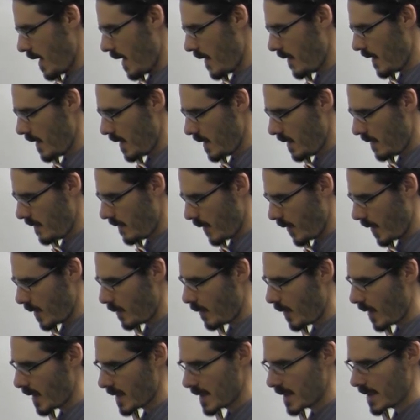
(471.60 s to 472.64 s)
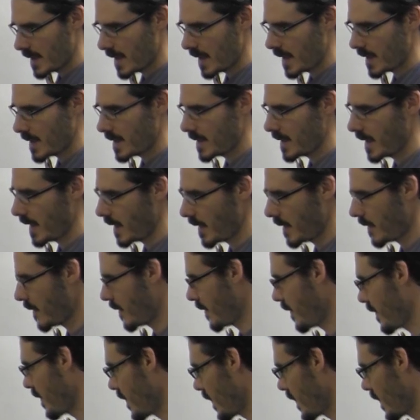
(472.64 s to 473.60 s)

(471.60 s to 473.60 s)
and then divide by 60.